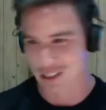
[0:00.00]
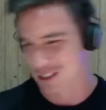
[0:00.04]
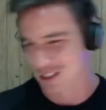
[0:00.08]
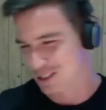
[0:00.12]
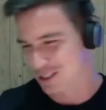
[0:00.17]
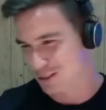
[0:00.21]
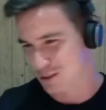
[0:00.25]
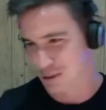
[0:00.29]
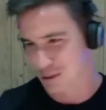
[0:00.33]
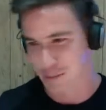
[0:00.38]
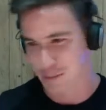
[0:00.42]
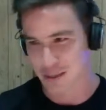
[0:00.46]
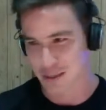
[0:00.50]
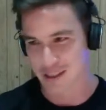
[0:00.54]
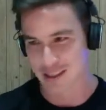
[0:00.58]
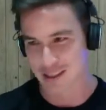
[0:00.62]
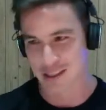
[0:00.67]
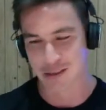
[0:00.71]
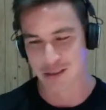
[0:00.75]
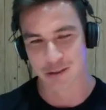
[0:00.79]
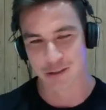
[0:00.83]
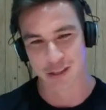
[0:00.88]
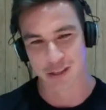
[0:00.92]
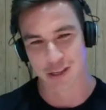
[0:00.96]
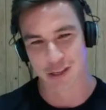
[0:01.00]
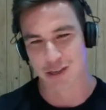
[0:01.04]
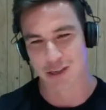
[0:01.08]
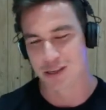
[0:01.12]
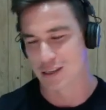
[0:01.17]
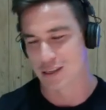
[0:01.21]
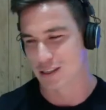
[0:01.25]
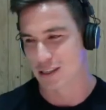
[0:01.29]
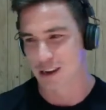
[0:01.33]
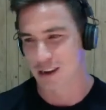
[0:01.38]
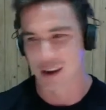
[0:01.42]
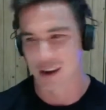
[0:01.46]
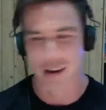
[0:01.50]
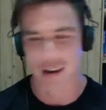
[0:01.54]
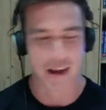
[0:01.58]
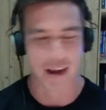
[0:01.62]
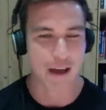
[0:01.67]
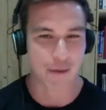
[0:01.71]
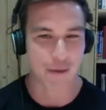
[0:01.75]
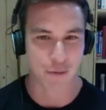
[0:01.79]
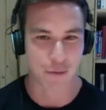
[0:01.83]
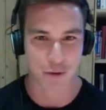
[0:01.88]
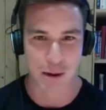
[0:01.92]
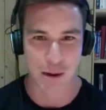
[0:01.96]
There's just so many skills that you just can't
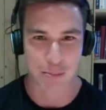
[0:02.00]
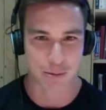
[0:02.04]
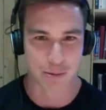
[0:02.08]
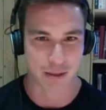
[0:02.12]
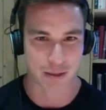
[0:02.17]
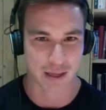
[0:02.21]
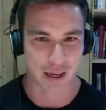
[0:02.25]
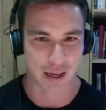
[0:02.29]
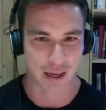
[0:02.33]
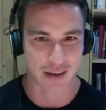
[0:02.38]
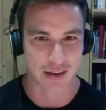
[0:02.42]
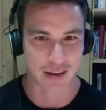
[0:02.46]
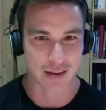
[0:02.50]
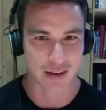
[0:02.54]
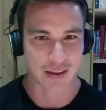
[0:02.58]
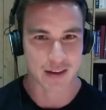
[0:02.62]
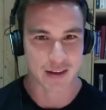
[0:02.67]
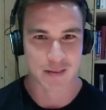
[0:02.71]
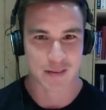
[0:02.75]
ever replicate,